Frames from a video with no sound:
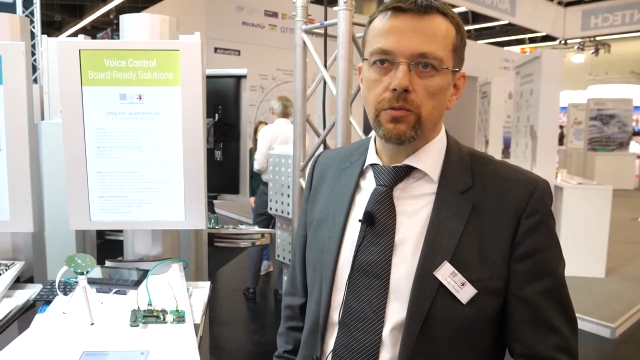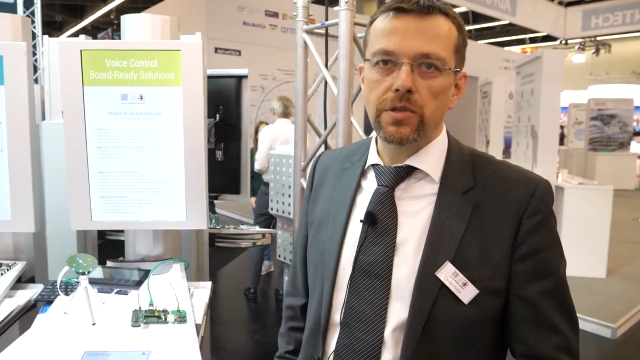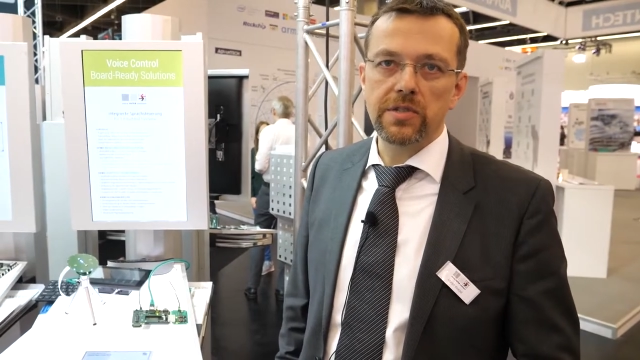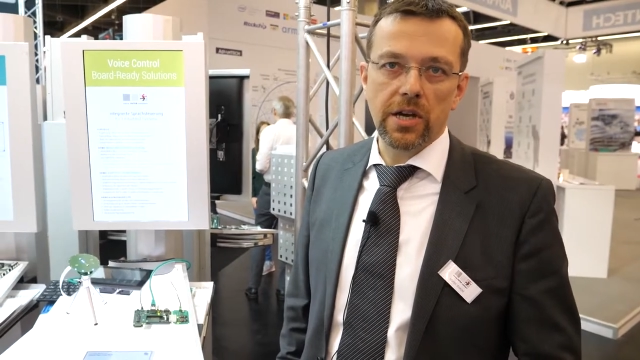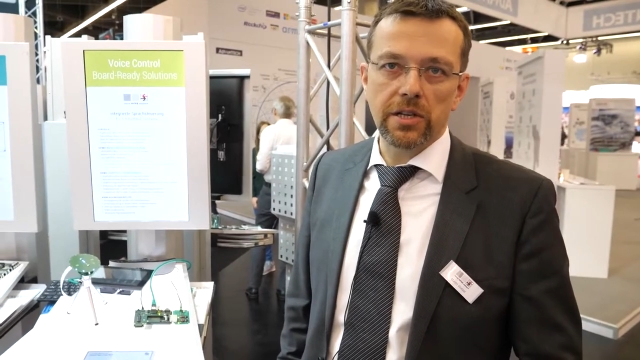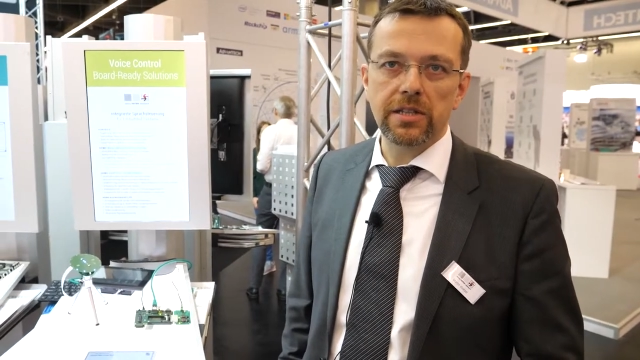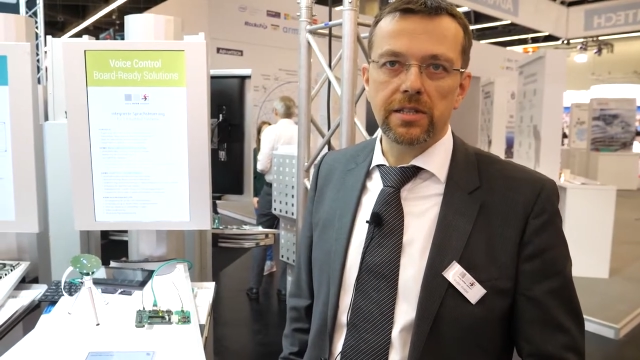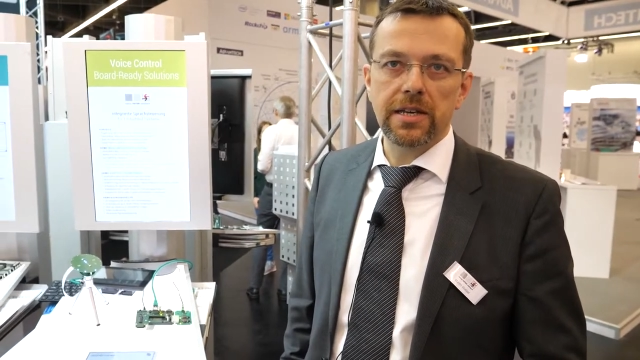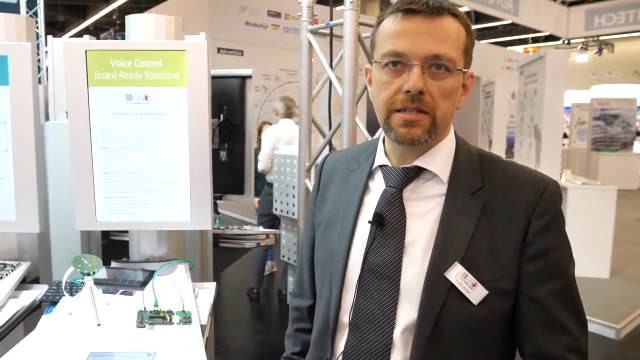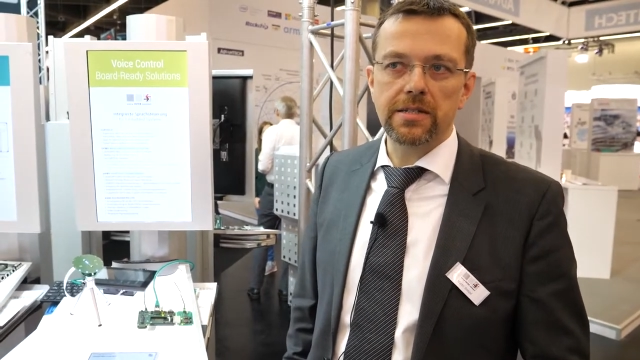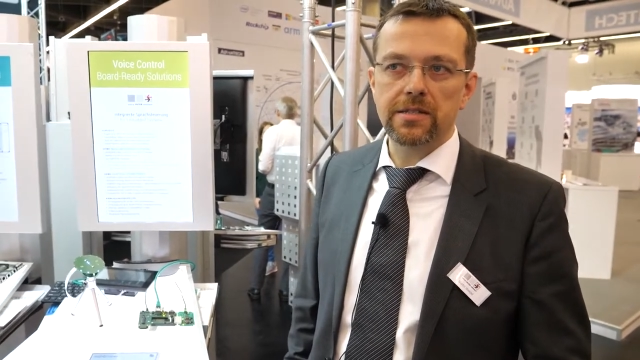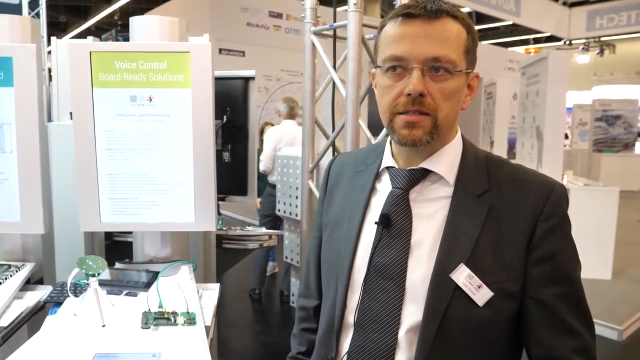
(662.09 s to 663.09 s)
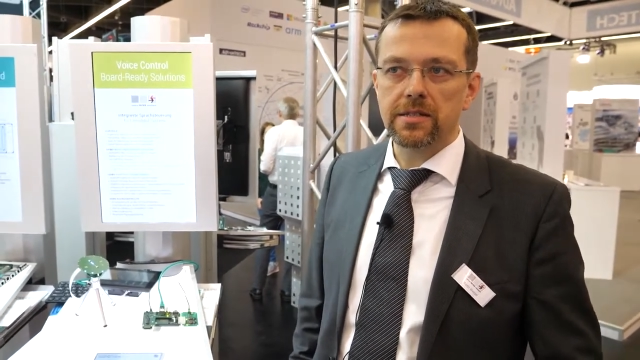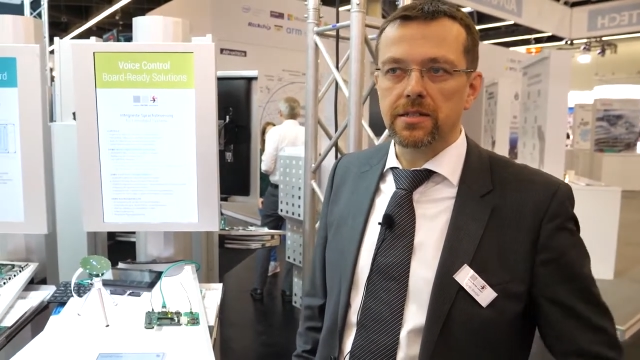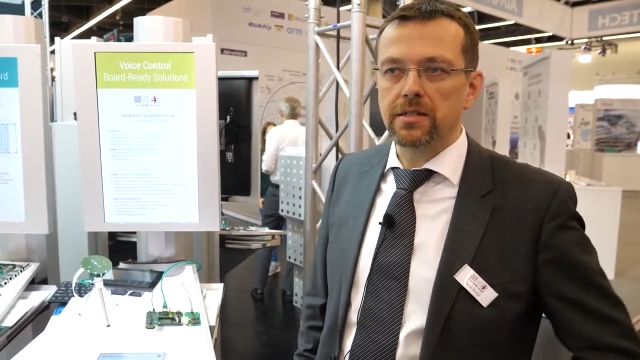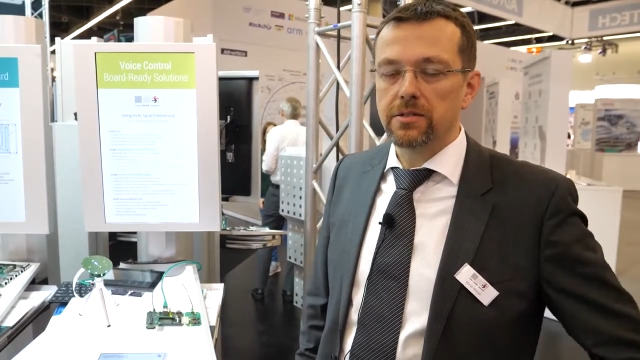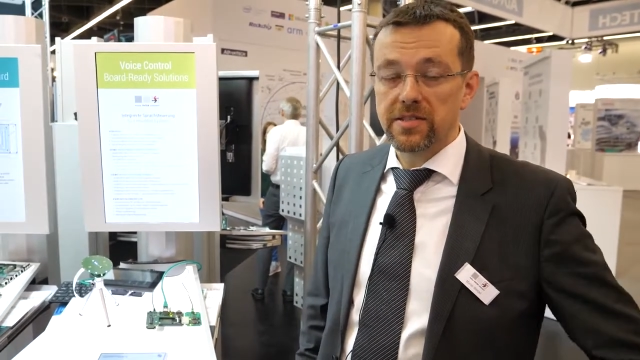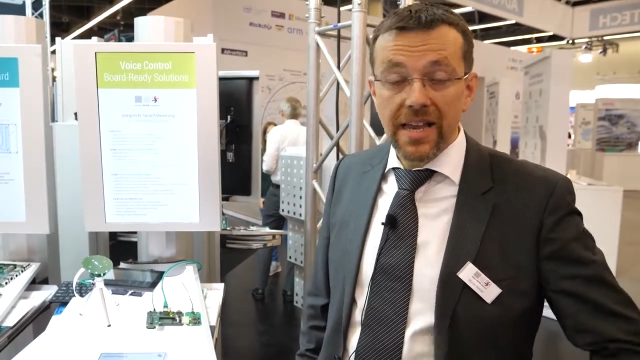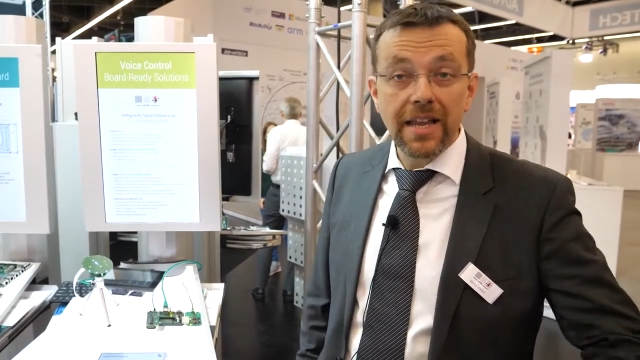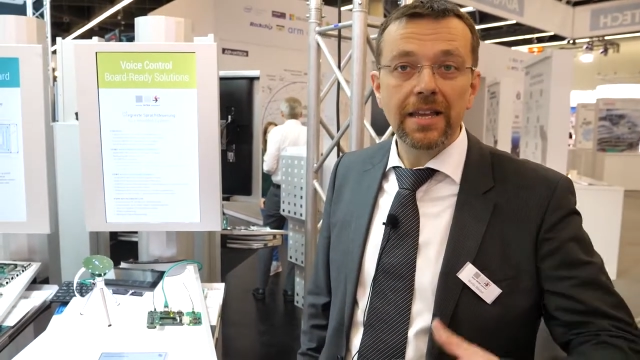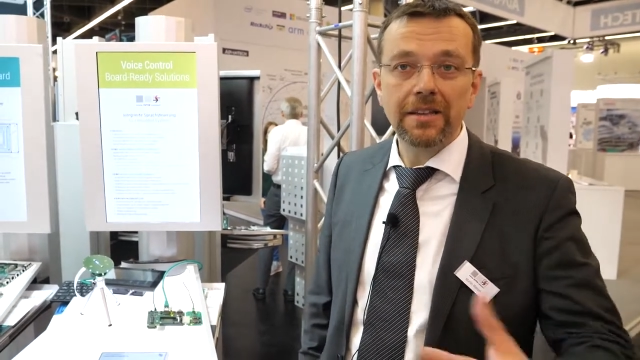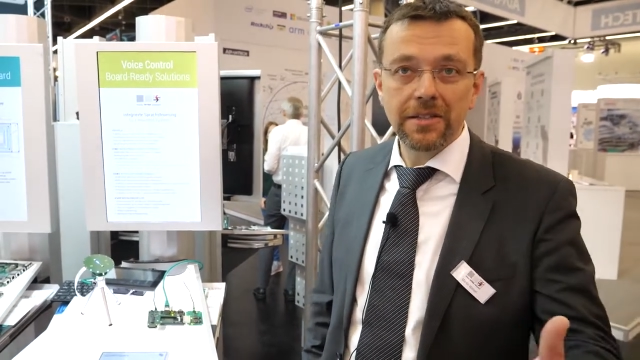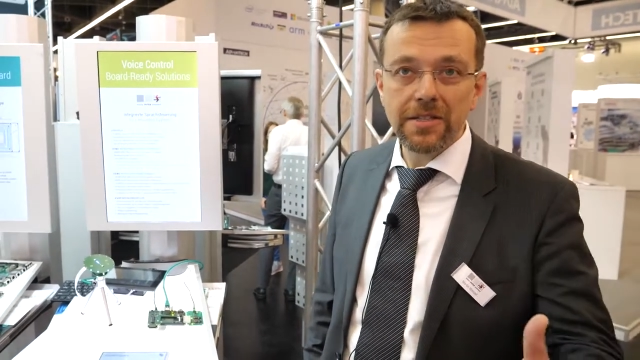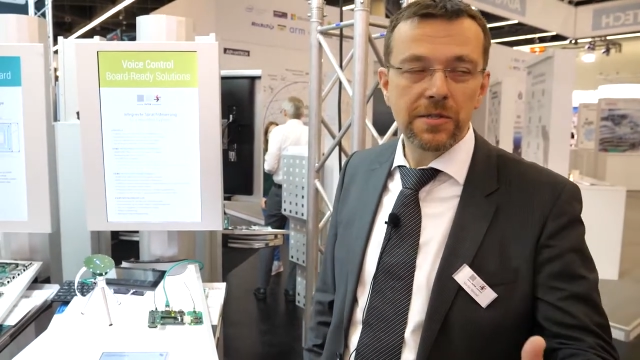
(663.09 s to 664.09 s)
we started as
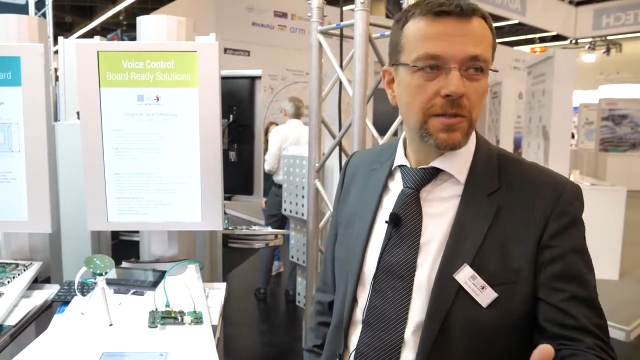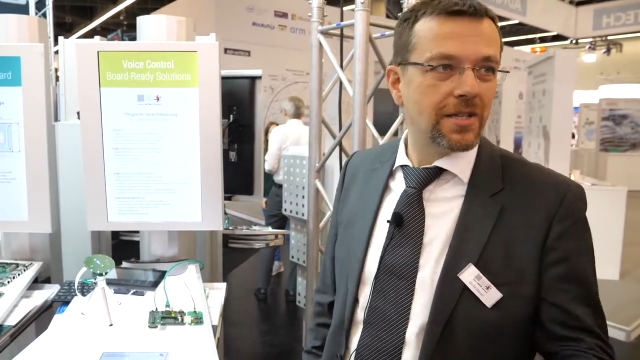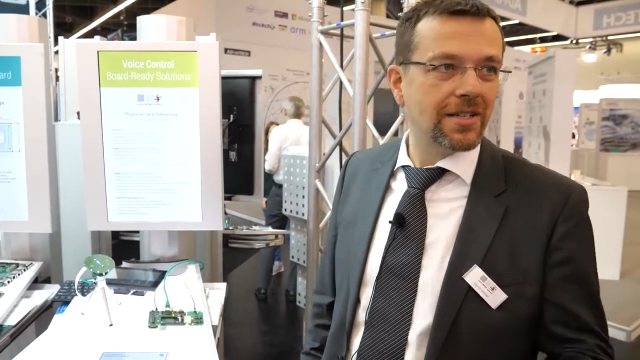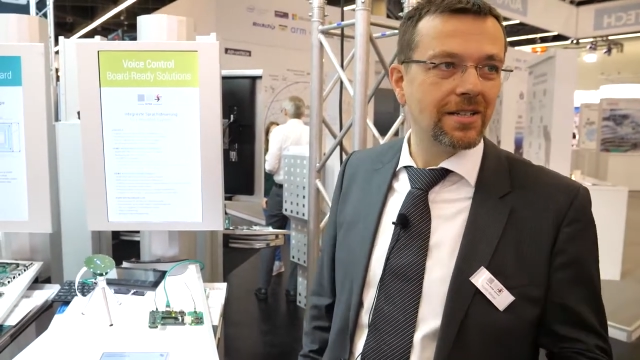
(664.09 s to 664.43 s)
selling these